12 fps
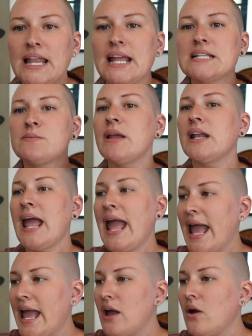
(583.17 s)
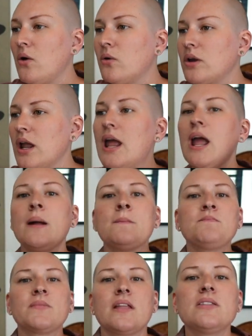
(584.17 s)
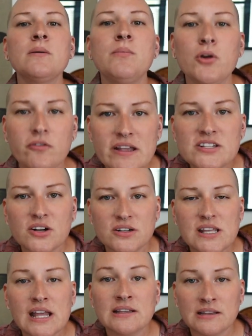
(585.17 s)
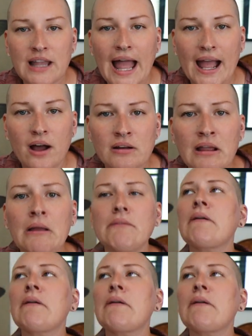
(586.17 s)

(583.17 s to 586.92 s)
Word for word: Like it's being held. The movie starts getting loud.